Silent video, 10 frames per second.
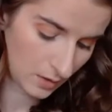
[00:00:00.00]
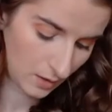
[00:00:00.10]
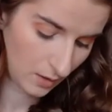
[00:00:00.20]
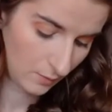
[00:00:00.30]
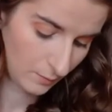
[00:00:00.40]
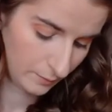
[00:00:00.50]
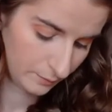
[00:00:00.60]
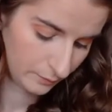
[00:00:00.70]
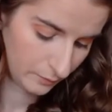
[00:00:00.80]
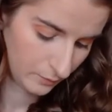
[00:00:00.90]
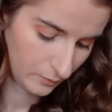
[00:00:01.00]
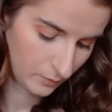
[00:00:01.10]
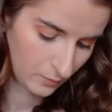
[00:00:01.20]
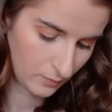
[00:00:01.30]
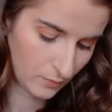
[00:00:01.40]

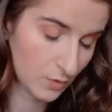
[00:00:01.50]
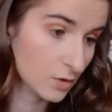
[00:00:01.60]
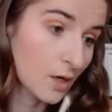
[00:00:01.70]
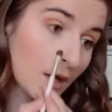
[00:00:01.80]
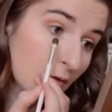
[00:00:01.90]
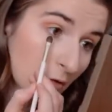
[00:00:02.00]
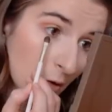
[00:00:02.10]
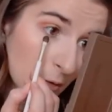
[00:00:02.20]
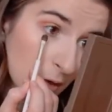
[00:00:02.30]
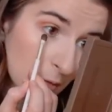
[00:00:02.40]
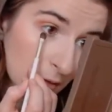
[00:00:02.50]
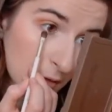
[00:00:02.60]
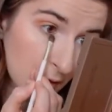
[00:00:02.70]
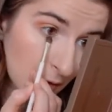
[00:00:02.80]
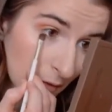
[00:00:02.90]
Just kind of go in with
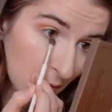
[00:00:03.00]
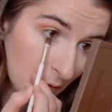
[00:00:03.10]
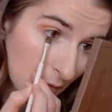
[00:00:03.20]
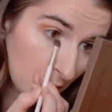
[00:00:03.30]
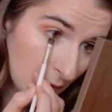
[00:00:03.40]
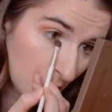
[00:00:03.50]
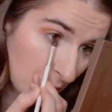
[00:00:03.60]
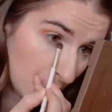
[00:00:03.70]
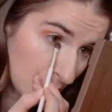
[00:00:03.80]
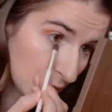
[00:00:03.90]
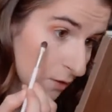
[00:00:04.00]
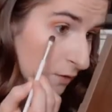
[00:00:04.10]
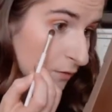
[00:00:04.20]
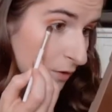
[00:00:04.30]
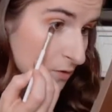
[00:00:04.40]
the lighter
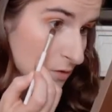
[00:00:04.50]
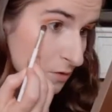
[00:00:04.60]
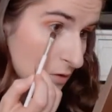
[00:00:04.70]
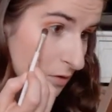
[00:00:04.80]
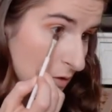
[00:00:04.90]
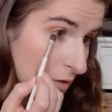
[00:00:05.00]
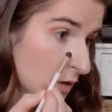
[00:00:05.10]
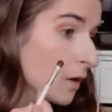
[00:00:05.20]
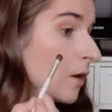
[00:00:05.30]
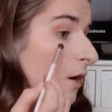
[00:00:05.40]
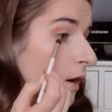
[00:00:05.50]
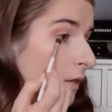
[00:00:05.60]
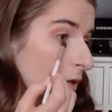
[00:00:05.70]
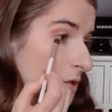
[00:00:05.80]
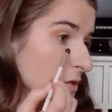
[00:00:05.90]
color first
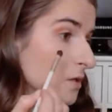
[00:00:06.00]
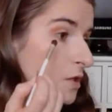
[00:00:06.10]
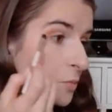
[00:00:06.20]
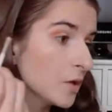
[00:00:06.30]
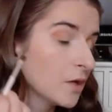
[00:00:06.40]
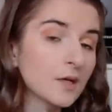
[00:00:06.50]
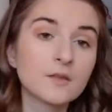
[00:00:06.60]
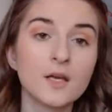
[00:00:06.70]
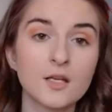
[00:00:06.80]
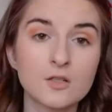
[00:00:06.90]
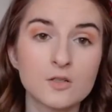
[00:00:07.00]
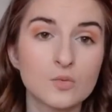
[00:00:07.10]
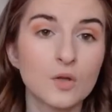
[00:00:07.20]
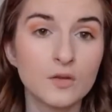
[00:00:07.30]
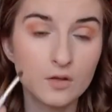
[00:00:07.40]
and then just deepen it at the
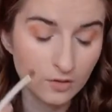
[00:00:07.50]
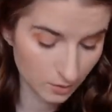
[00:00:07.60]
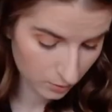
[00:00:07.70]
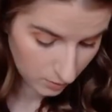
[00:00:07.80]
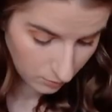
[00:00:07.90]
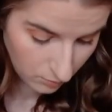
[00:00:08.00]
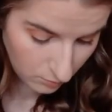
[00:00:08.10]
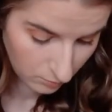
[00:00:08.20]
edges with the other color.